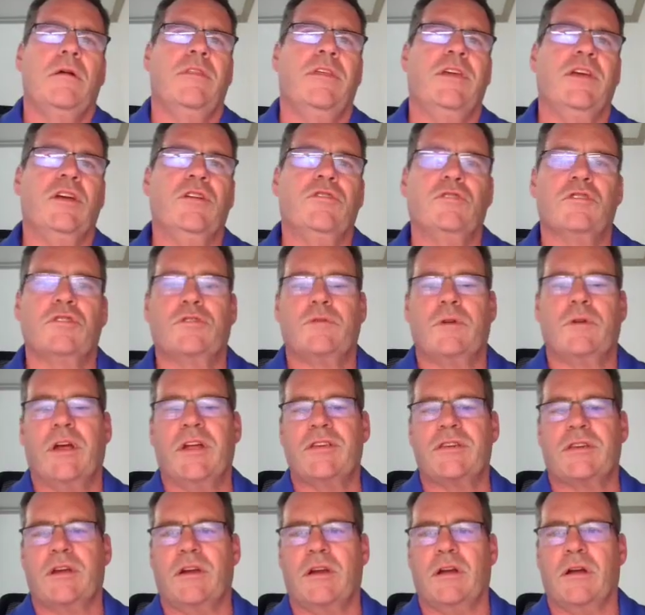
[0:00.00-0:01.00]
the interest
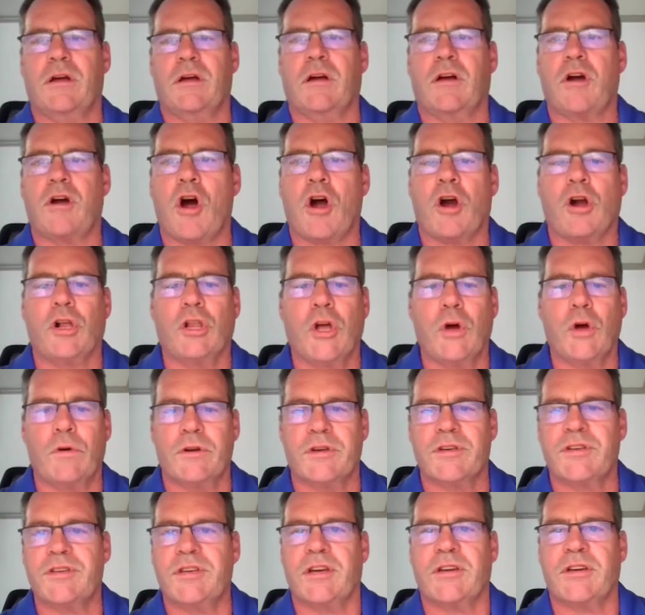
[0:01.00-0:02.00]
rates on a car loan
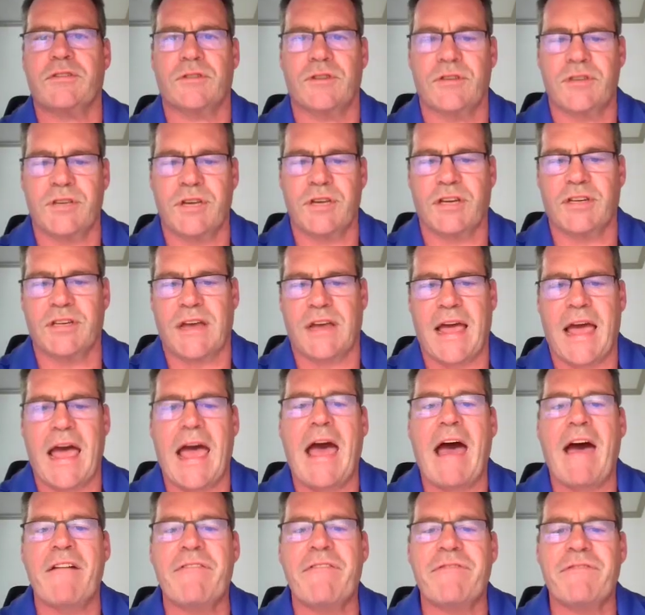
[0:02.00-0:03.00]
are 6 or
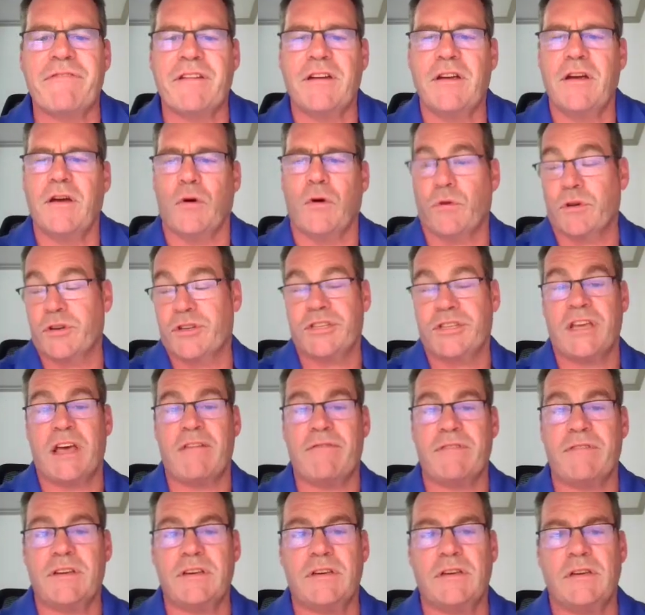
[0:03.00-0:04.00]
6.5 or
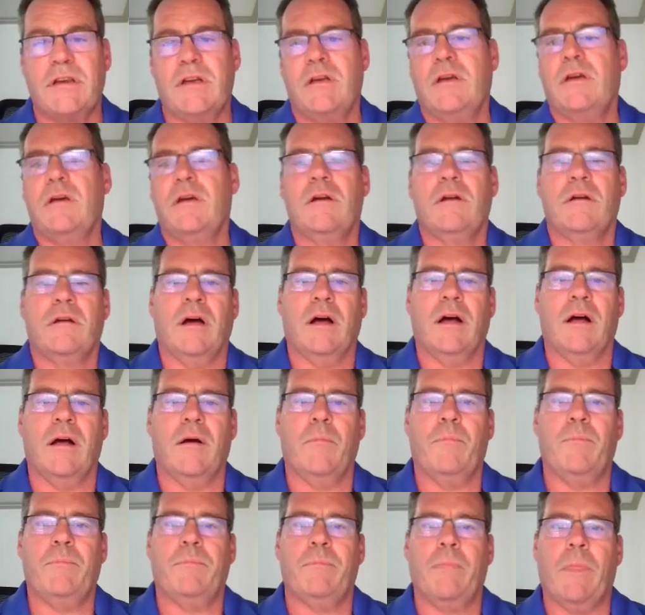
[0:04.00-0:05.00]
7,
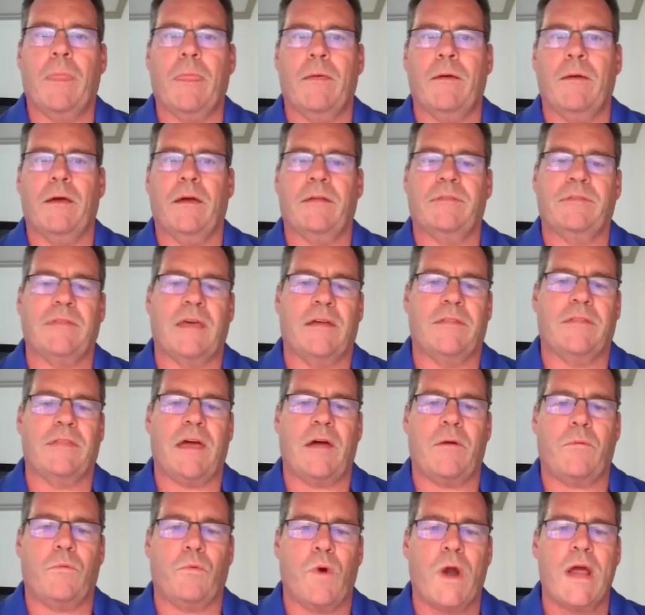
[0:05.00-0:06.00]
at
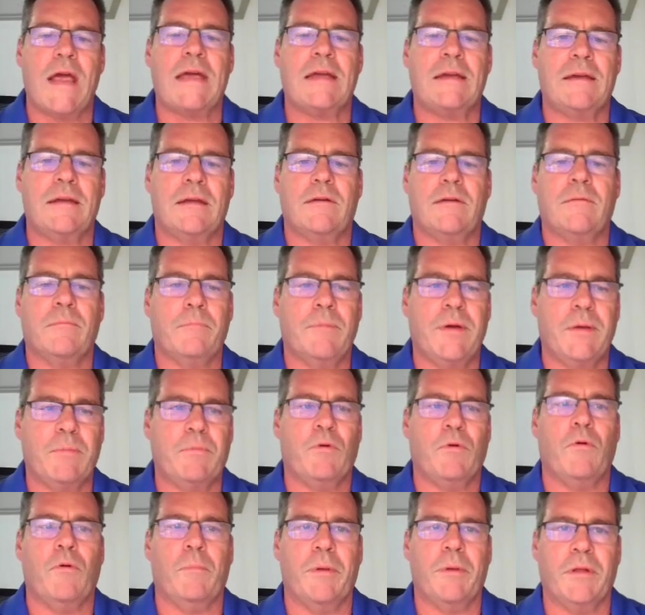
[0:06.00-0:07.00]
that rate,
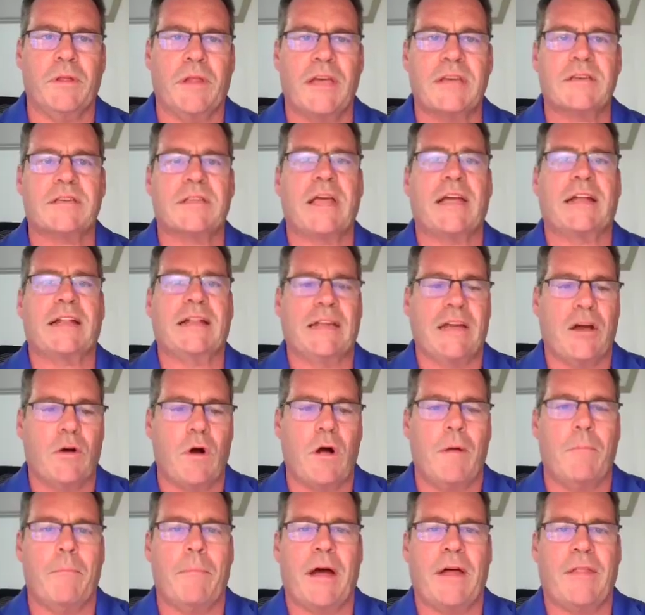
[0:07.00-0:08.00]
people will be less likely to go
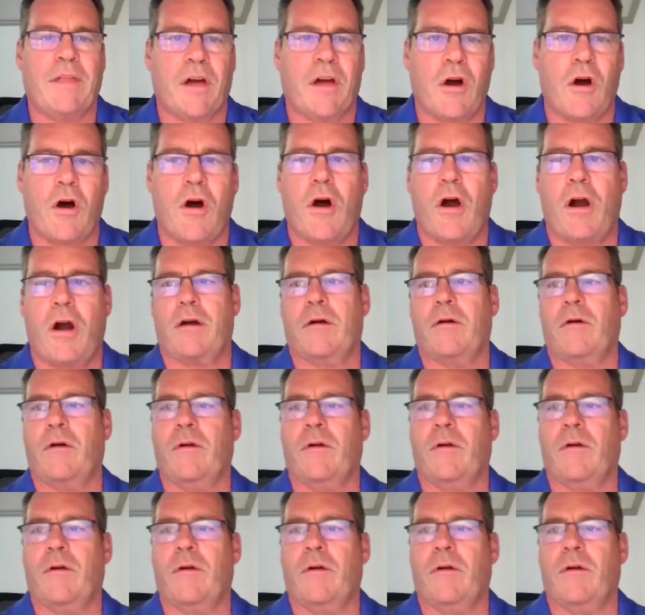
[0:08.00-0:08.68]
out and buy the car.